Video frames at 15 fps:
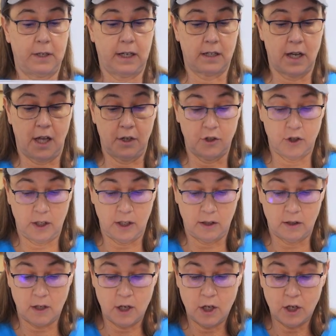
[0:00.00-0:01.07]
technology.
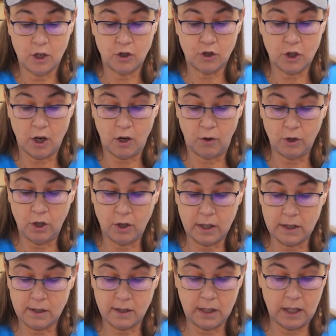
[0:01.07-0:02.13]
So you
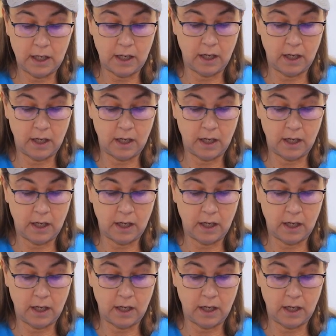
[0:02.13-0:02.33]
can see